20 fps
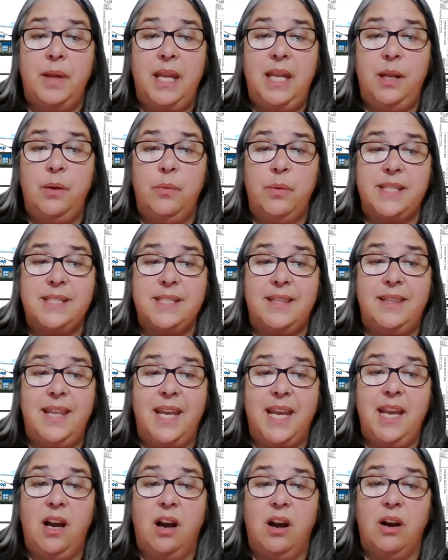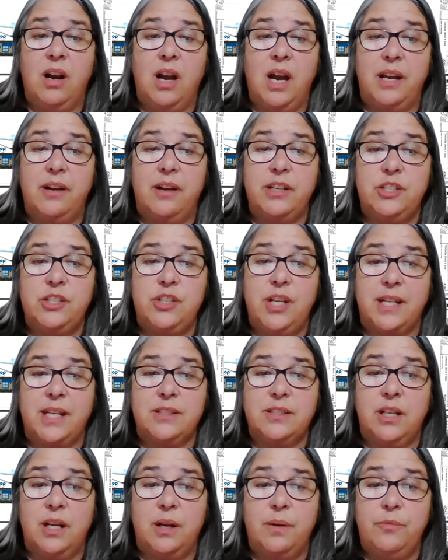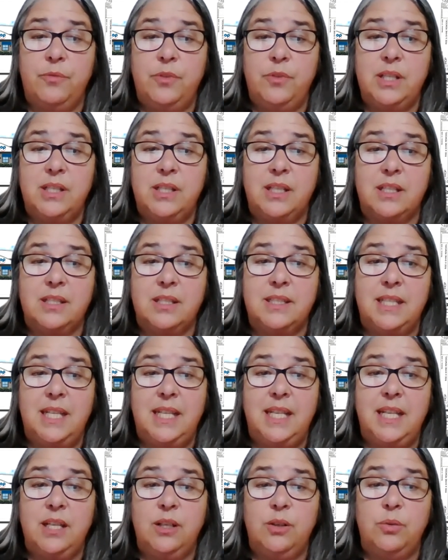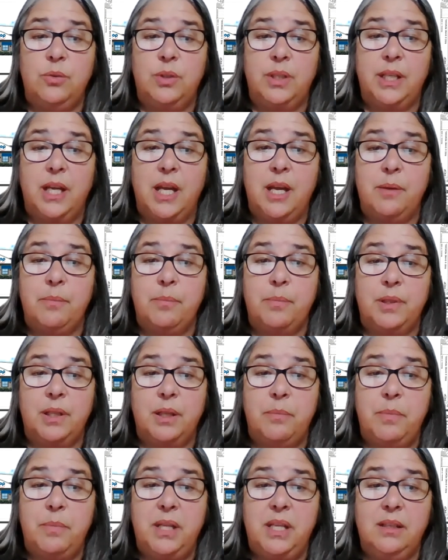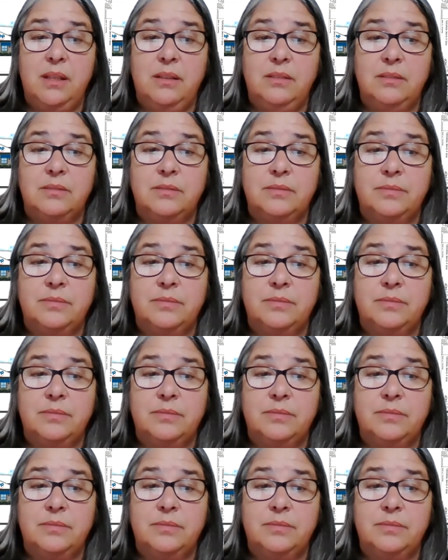anyways, they are hiring. Jackson Comfort does heating, cooling, and plumbing.